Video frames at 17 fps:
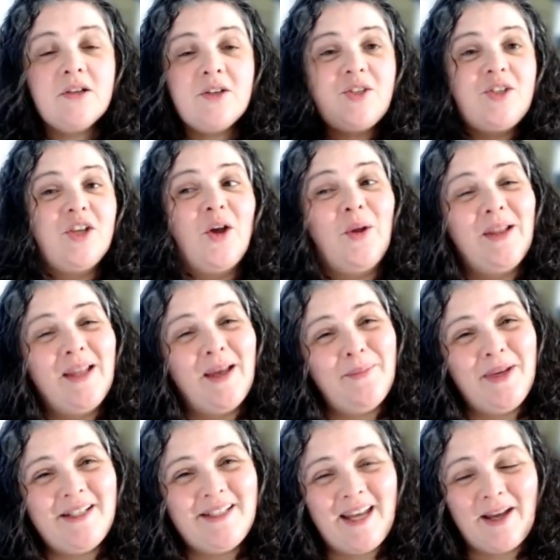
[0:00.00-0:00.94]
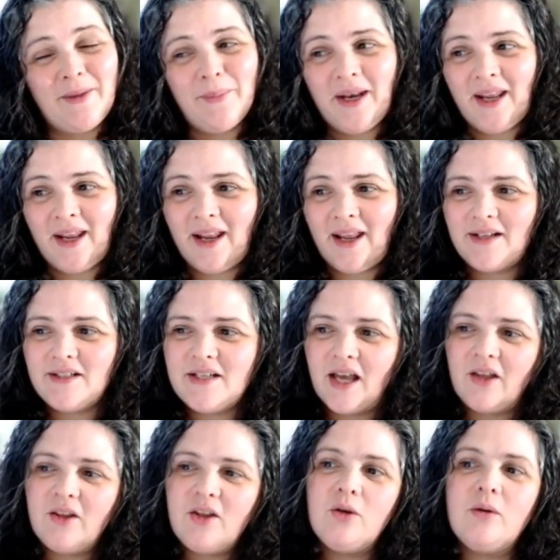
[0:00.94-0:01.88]
So let me take a minute and
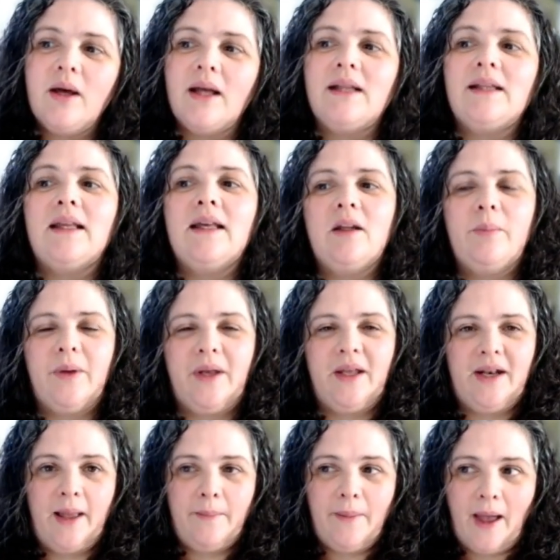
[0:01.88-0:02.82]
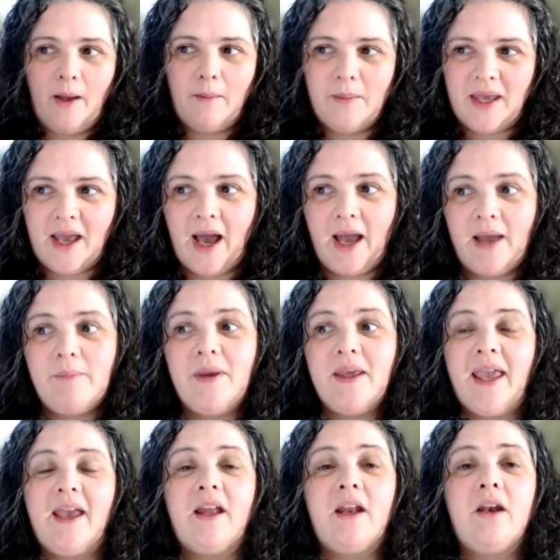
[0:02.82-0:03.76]
tell you a little bit about me. I
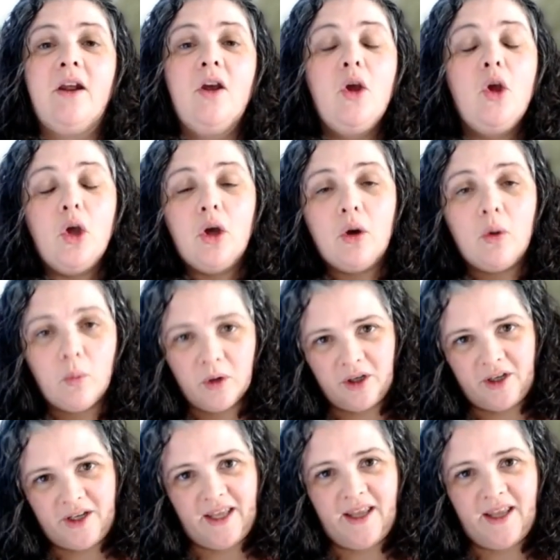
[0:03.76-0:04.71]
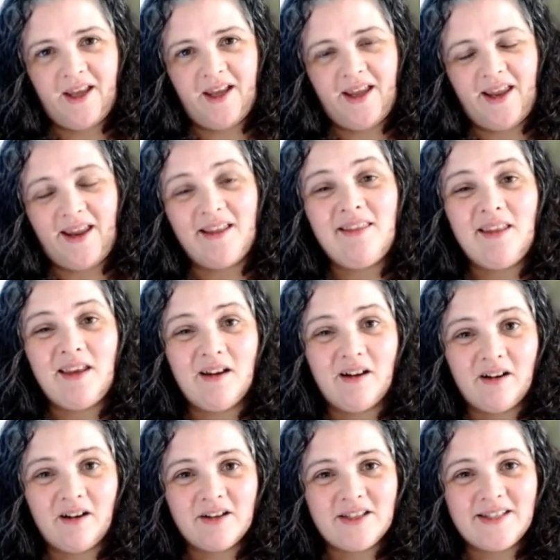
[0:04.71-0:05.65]
began working in the
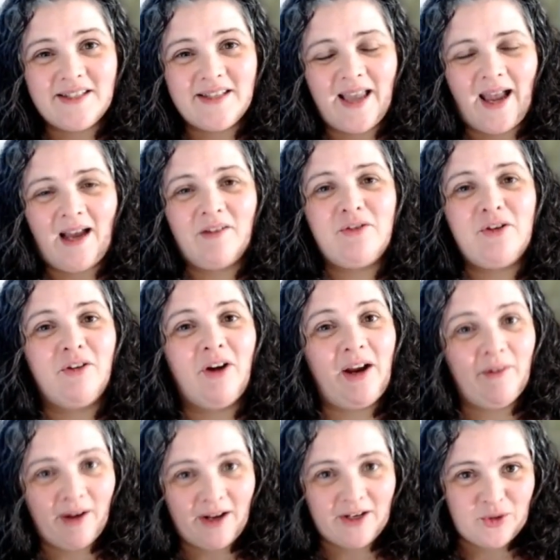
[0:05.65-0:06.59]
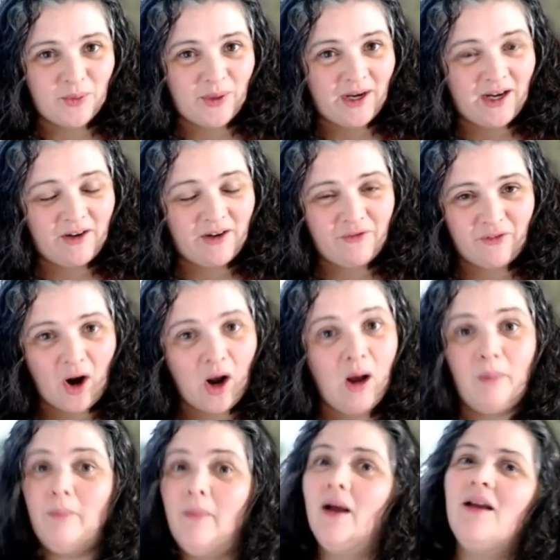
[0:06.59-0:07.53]
arts after I graduated
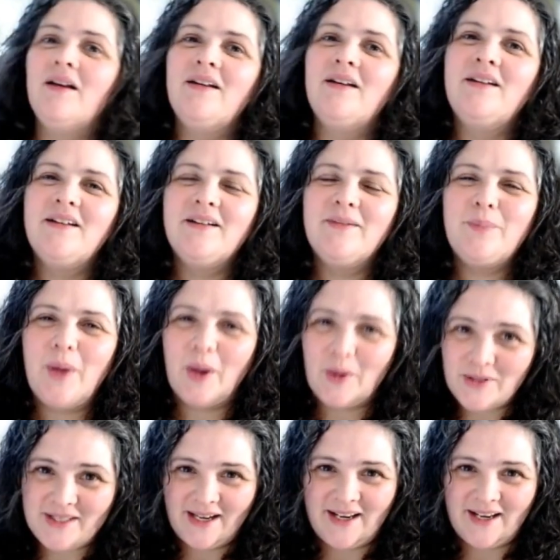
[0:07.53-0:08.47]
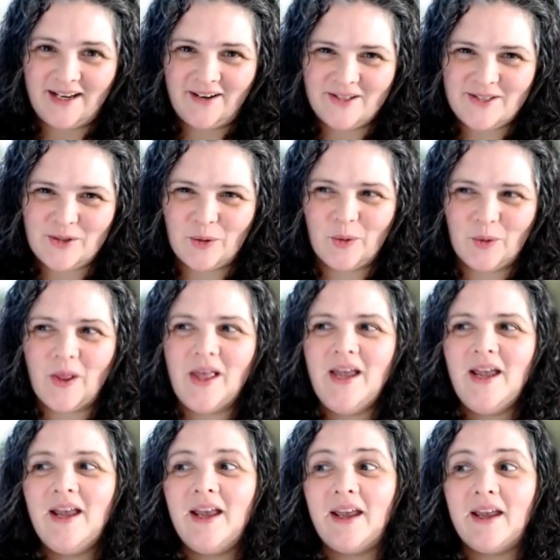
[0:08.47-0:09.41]
from post-secondary school
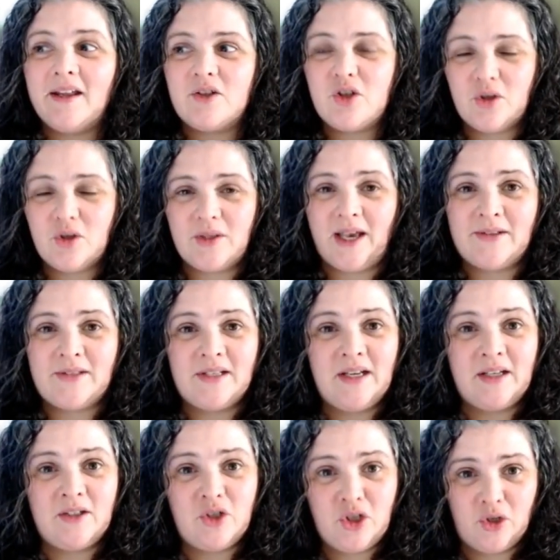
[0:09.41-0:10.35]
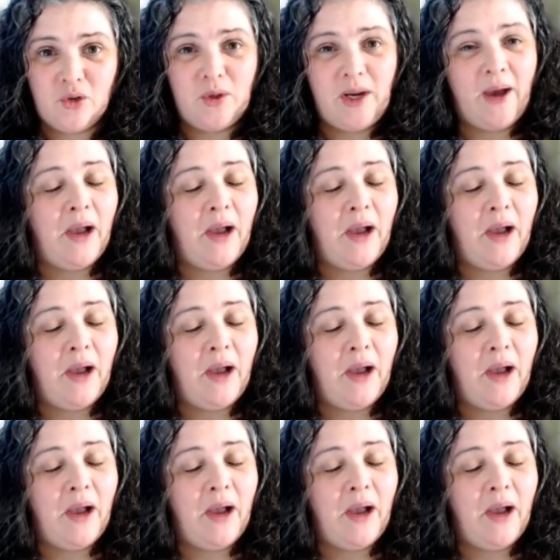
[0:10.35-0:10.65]
in 2002.